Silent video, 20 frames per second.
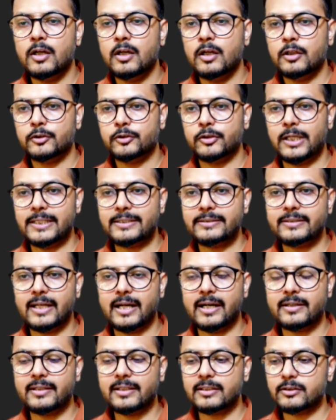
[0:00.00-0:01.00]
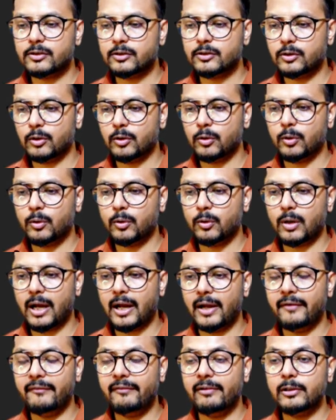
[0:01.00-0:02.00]
So let's start this. So
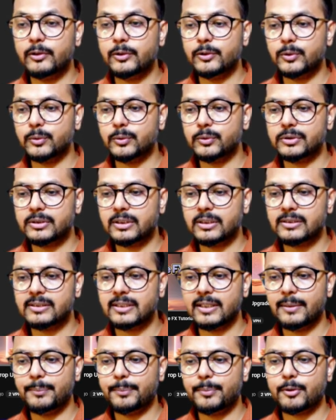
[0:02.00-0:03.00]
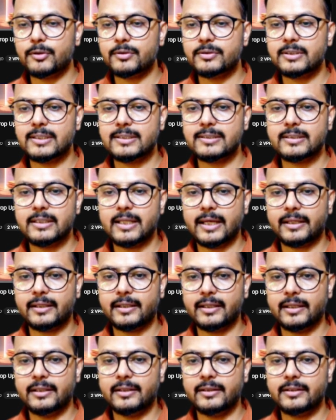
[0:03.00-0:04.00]
I will use the same process like
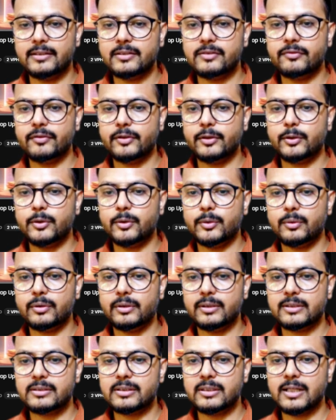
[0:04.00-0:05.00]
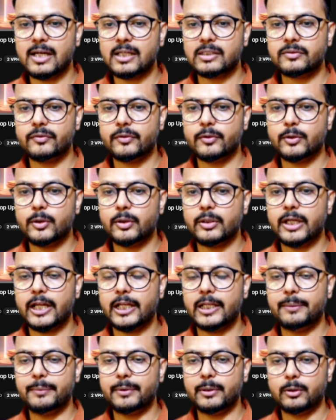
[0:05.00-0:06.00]
in this video, this last video
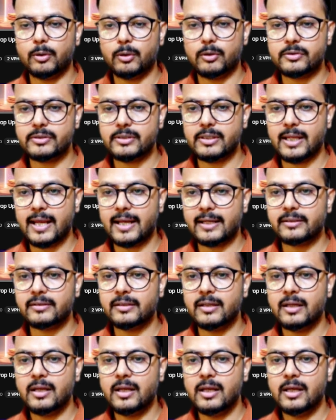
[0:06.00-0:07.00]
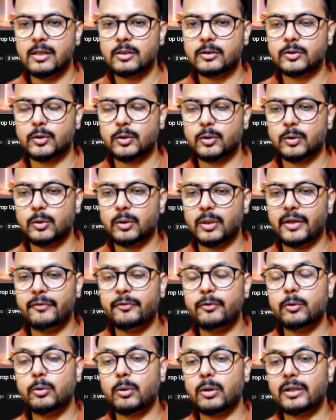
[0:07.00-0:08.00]
dynamic.slack. So if you
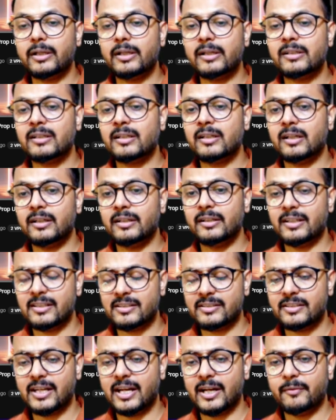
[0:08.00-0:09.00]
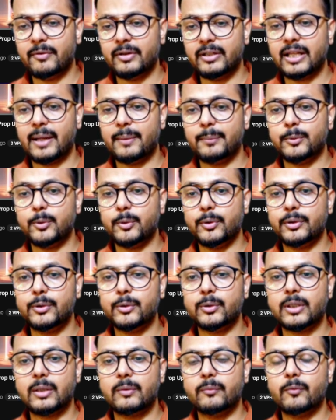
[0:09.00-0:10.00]
don't understand what I'm doing, you
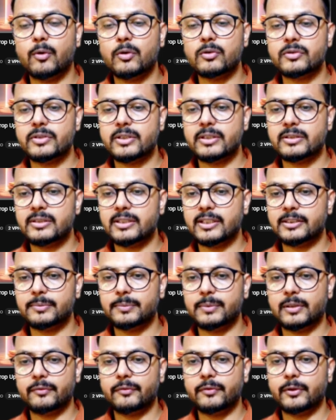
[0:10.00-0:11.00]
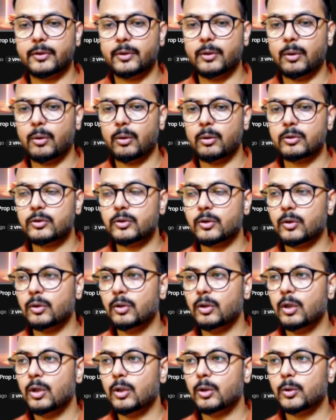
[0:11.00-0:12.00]
can watch this six minute video also
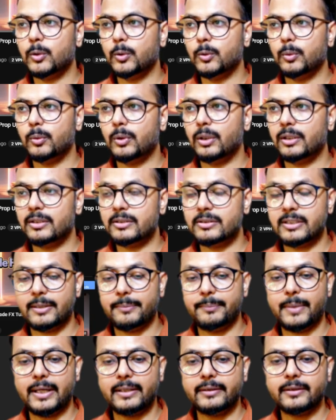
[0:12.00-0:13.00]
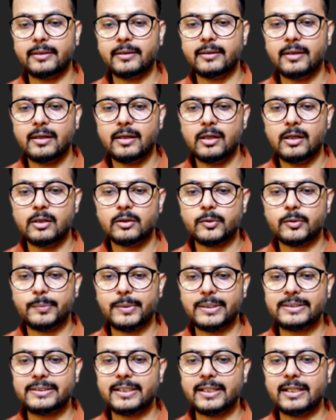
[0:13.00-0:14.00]
to understand better. So
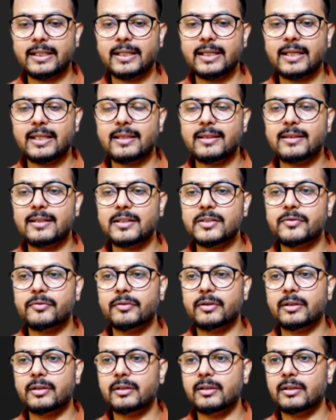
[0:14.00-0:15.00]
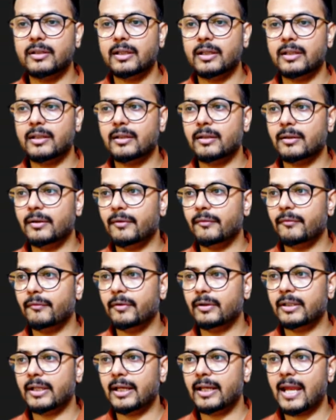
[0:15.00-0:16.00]
basically in this one, in
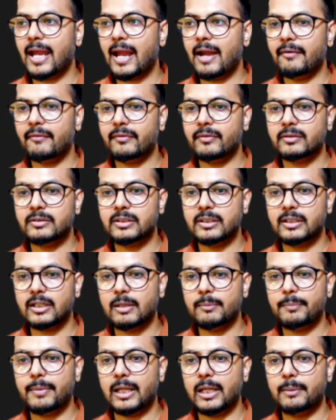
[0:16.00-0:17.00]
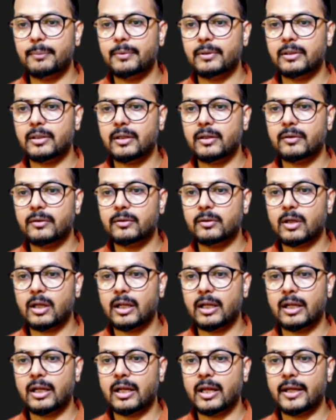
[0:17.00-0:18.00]
what I have a single parameter,
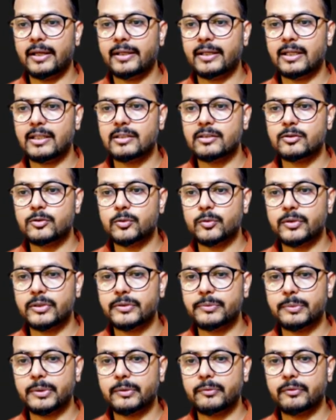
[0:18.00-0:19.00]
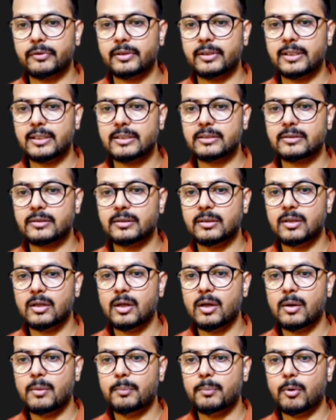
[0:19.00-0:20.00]
I, I can switch between these
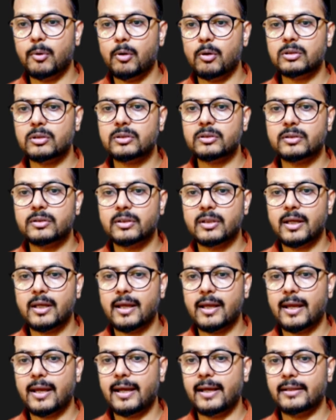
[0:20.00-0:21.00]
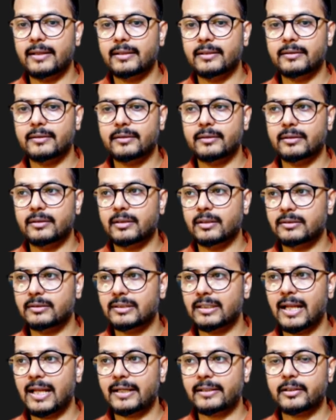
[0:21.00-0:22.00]
balls and the
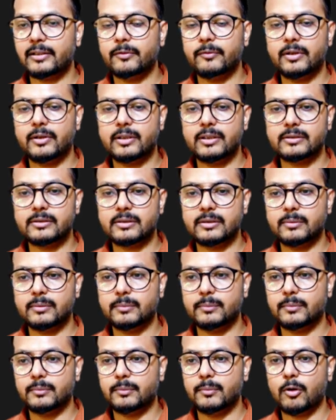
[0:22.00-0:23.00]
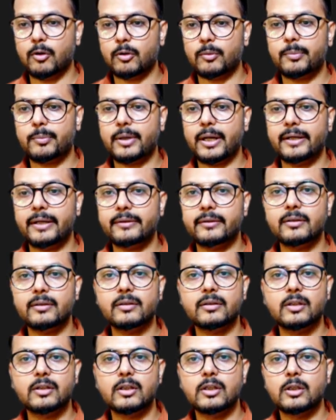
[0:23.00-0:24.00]
selected one is more brighter.
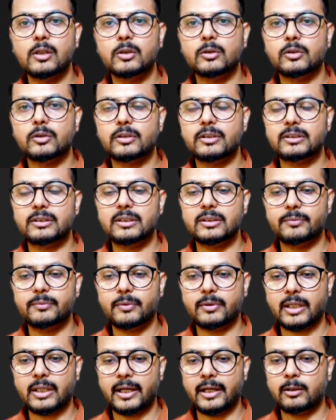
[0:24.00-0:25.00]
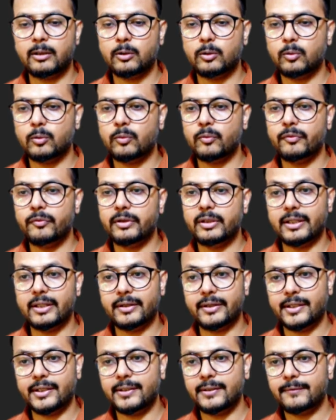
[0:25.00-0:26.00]
So this is what I'll do with the
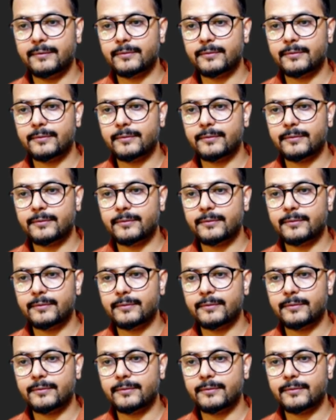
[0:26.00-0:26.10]
ring.